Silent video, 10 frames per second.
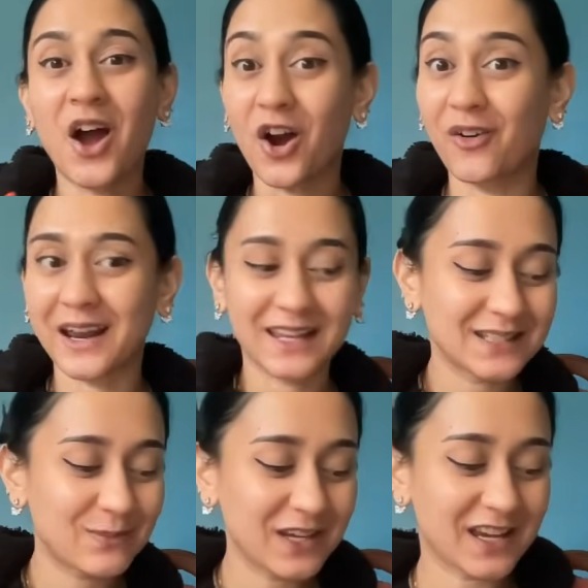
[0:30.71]
All right,
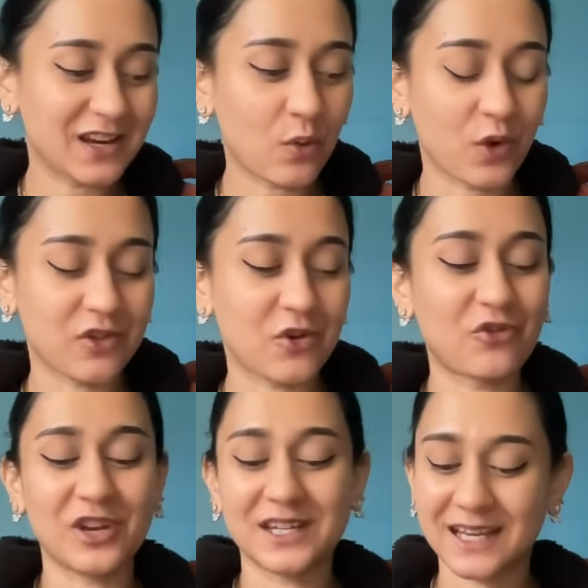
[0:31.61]
let's begin with your
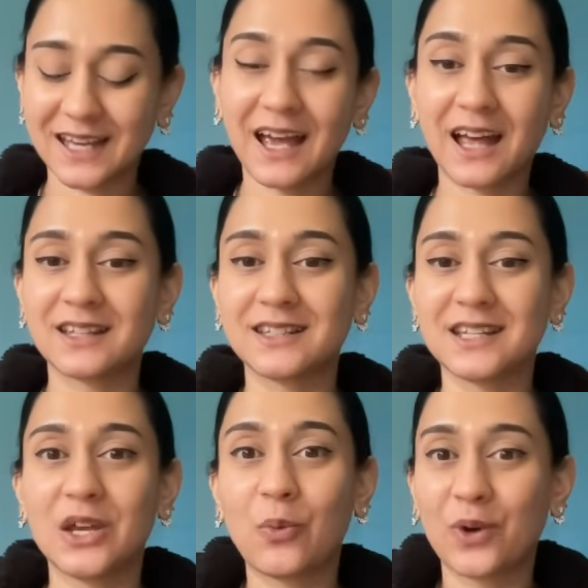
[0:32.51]
reading and
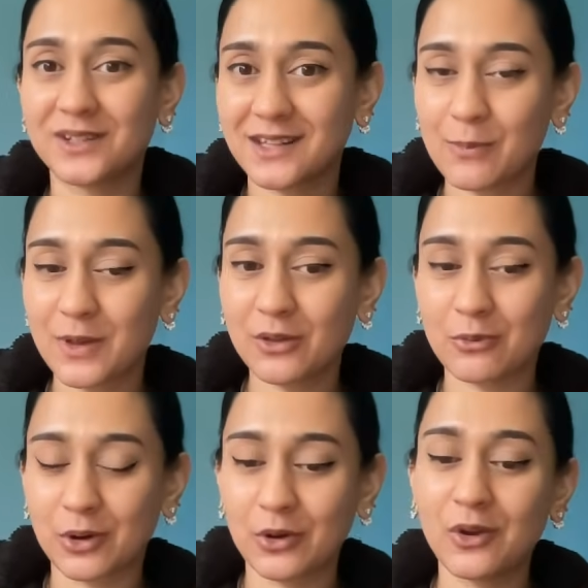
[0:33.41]
see what's coming
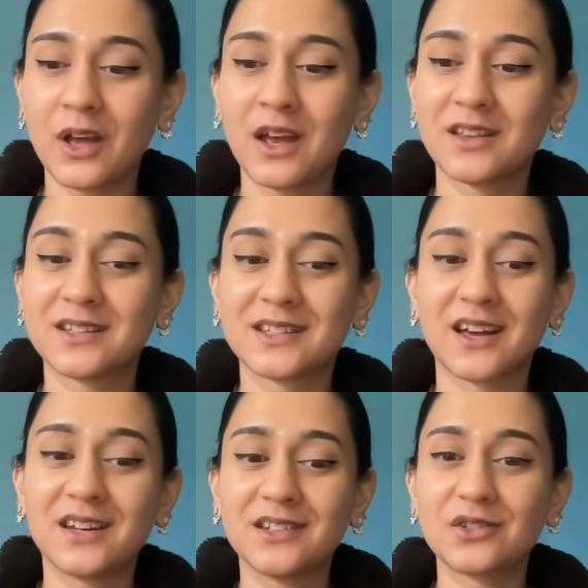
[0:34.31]
through. The
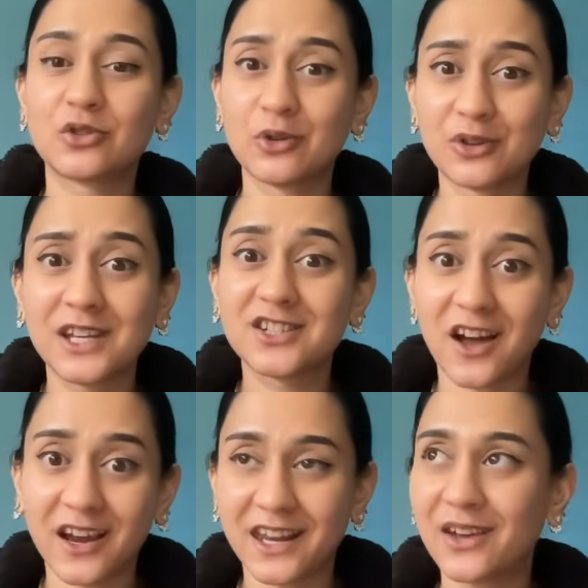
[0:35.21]
sun is truly
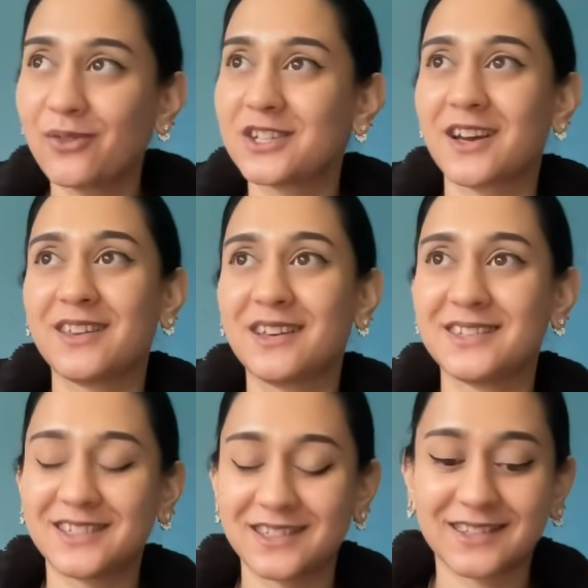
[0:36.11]
shining, which I think
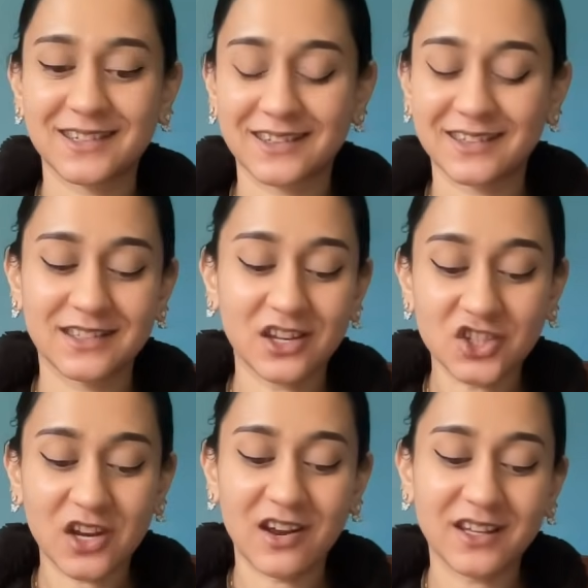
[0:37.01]
is just
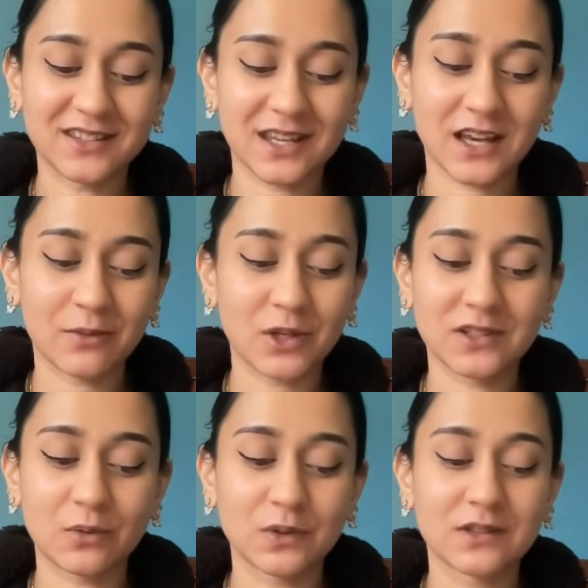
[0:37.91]
such a nice thing
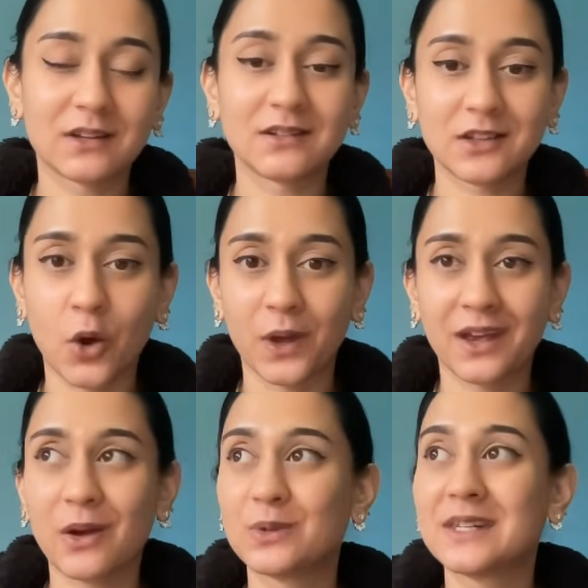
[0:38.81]
because it was
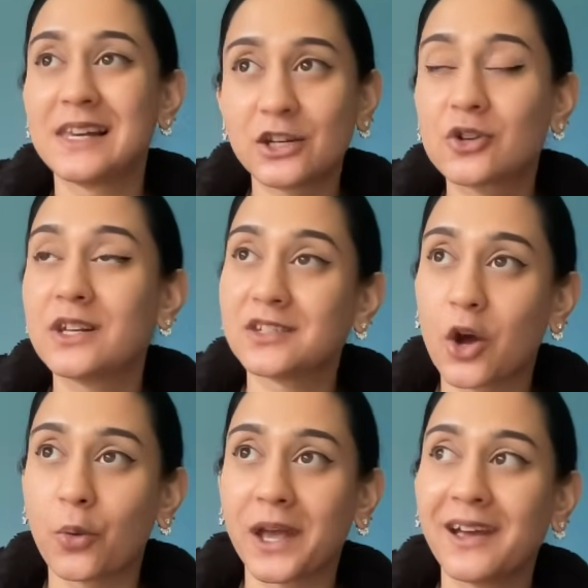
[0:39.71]
snowing. It was literally
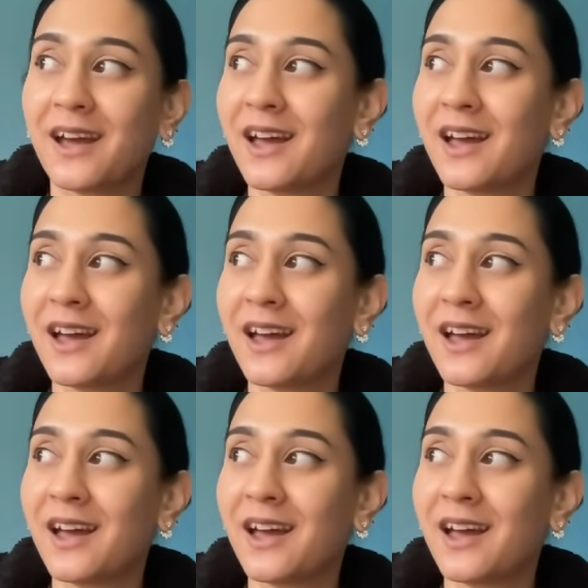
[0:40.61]
snowing